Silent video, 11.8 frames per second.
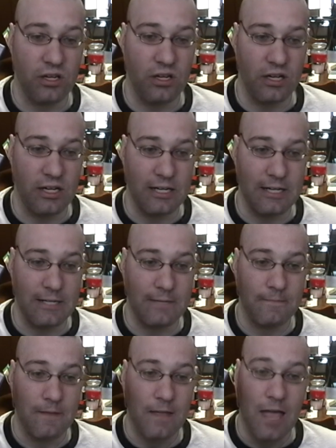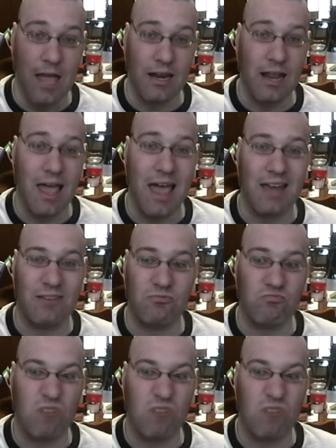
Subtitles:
and it had